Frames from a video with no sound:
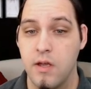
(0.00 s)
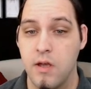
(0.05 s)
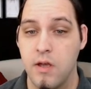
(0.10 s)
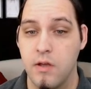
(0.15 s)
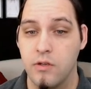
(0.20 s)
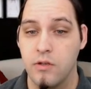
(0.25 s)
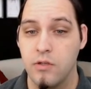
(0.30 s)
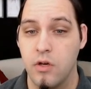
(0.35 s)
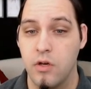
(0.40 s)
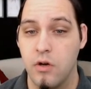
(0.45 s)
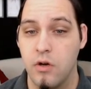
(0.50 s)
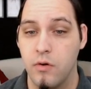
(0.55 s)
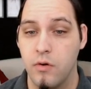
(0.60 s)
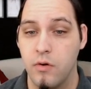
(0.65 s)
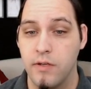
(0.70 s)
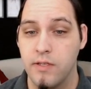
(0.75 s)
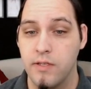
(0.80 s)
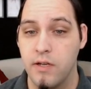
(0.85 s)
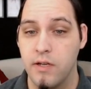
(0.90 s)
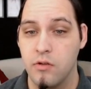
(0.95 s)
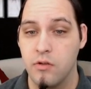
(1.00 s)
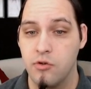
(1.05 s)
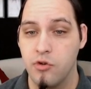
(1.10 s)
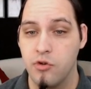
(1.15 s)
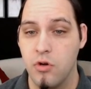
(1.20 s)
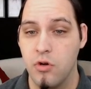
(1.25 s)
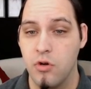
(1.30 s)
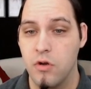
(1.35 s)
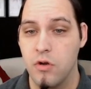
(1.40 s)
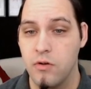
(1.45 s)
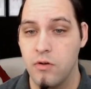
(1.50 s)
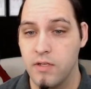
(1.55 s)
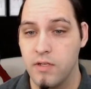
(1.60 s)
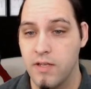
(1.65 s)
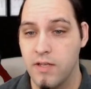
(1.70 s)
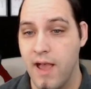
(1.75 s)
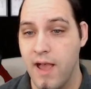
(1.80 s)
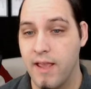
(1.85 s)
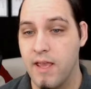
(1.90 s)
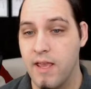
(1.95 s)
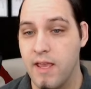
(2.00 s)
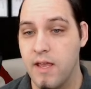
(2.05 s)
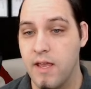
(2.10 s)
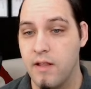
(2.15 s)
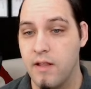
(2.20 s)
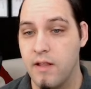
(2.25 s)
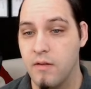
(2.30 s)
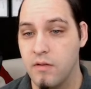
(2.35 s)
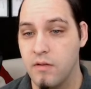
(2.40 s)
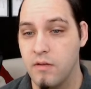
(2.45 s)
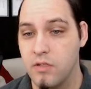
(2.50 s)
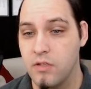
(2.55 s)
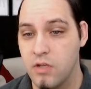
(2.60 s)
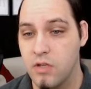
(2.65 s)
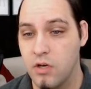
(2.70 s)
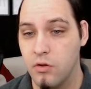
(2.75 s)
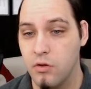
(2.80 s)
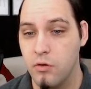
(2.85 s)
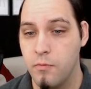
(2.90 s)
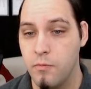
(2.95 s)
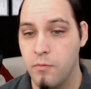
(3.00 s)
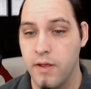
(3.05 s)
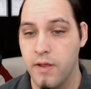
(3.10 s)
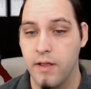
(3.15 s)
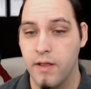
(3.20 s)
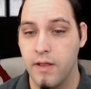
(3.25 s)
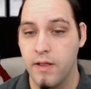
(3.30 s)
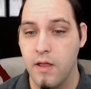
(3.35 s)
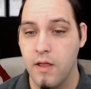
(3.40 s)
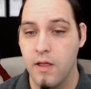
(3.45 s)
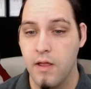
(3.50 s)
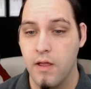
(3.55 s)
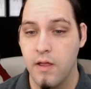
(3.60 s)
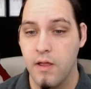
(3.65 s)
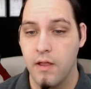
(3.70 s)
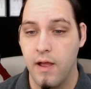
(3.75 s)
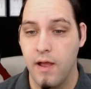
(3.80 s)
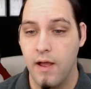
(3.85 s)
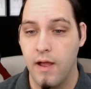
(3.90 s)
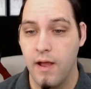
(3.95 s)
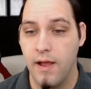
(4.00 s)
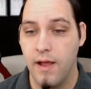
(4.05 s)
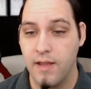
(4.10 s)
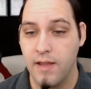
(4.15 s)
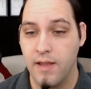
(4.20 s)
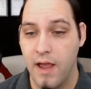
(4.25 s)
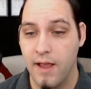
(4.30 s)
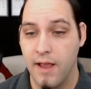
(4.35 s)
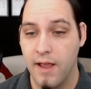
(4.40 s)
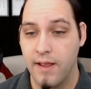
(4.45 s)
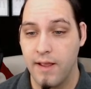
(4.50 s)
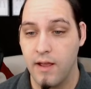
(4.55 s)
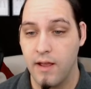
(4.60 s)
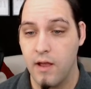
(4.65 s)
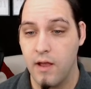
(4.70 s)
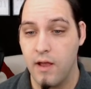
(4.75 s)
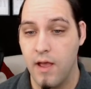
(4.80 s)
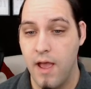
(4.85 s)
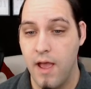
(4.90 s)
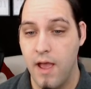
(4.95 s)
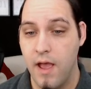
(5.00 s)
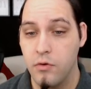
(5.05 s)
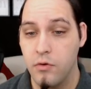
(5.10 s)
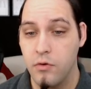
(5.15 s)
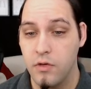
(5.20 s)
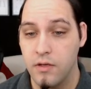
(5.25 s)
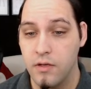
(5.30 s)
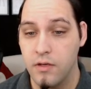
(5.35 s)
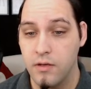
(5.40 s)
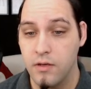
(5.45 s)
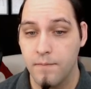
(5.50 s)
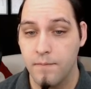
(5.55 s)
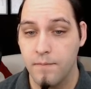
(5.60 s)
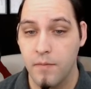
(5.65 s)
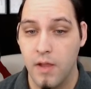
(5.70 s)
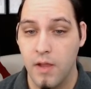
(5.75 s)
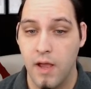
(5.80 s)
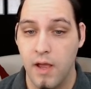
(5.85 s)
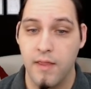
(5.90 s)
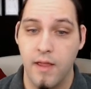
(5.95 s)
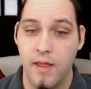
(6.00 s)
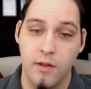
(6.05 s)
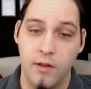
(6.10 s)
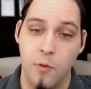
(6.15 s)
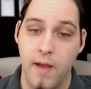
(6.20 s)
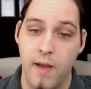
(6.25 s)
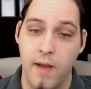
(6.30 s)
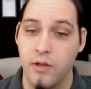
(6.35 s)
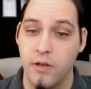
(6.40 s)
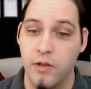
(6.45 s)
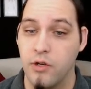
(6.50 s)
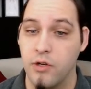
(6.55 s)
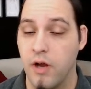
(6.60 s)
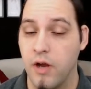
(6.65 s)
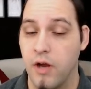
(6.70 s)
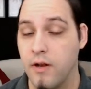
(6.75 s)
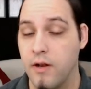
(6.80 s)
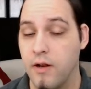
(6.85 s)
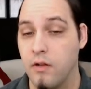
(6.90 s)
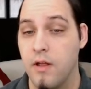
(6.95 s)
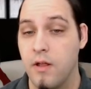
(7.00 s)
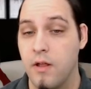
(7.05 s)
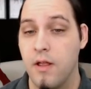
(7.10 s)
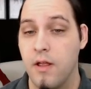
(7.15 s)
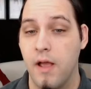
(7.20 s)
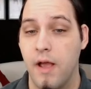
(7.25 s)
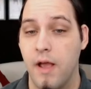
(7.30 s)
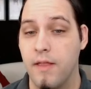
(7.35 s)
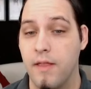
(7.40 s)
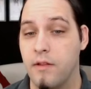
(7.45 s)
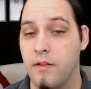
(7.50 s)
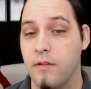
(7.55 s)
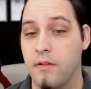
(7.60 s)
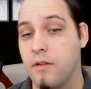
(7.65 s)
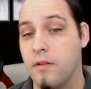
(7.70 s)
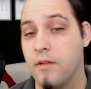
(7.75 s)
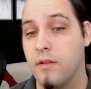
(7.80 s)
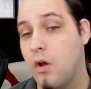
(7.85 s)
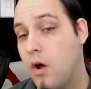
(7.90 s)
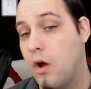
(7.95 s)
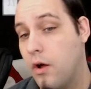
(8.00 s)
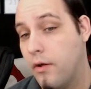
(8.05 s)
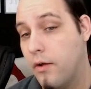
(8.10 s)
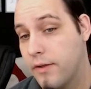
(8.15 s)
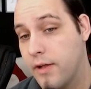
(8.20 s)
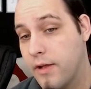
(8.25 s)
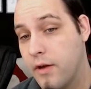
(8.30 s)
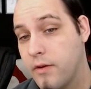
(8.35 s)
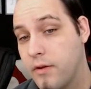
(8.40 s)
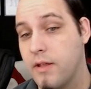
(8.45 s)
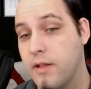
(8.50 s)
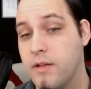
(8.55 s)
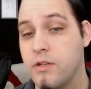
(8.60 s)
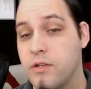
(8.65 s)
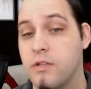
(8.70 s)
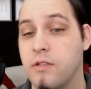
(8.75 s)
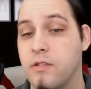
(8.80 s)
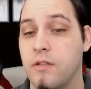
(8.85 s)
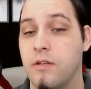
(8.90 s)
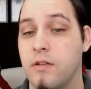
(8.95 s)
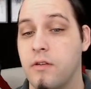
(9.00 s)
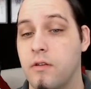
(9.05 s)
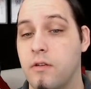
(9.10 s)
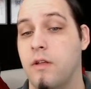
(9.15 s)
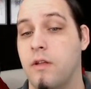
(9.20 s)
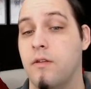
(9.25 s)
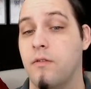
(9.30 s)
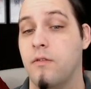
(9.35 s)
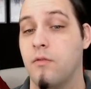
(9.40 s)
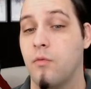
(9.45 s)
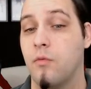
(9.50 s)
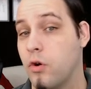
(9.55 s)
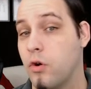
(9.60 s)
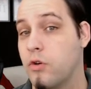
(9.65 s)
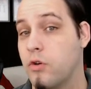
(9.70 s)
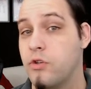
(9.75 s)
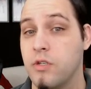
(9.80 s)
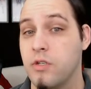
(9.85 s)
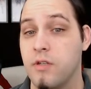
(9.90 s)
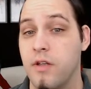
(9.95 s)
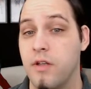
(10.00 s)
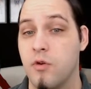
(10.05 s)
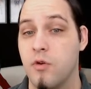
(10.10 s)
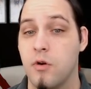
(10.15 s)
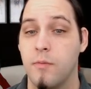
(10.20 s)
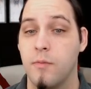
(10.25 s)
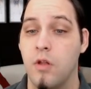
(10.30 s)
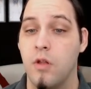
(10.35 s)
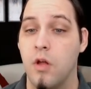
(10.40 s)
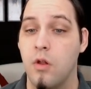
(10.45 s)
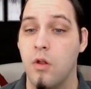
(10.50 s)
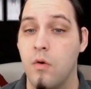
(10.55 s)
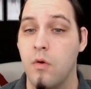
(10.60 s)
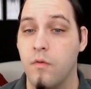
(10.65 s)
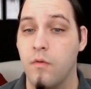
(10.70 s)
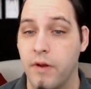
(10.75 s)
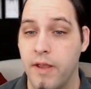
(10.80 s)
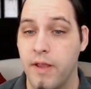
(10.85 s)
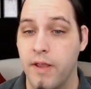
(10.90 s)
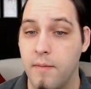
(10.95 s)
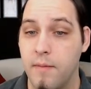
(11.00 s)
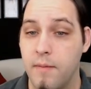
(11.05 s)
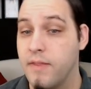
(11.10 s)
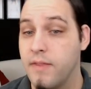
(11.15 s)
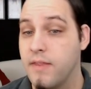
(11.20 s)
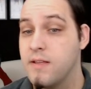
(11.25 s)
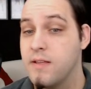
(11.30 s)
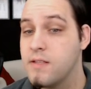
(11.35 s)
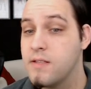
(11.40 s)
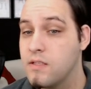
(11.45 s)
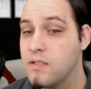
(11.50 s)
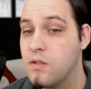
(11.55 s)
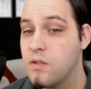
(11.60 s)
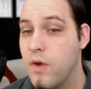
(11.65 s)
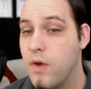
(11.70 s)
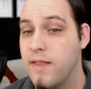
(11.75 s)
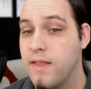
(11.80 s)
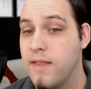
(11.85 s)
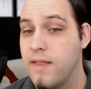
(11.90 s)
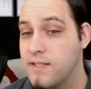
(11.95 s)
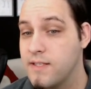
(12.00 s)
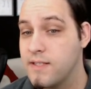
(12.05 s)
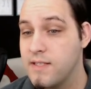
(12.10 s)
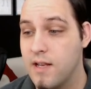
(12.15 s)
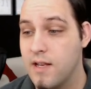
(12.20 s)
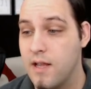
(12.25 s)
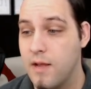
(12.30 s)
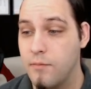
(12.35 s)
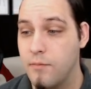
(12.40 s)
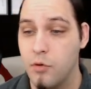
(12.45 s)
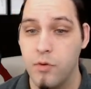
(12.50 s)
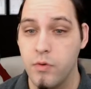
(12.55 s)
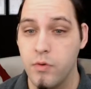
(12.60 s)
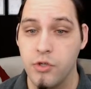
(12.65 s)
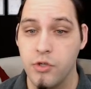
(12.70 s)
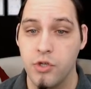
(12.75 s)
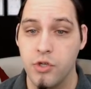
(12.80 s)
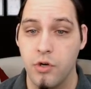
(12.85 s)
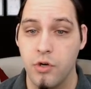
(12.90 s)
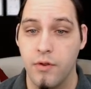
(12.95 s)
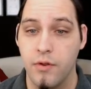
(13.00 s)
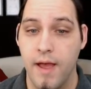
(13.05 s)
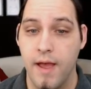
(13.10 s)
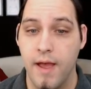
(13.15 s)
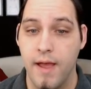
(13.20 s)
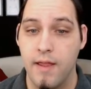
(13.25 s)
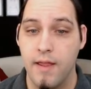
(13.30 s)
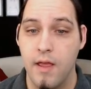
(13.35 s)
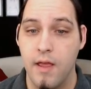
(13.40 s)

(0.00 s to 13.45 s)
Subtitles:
So set it to true, goes attack in, start looping, attack out, and then go back to your idle. And then all the calculations and it'll work just like normal all over again. But this is the way that it's set up to ensure that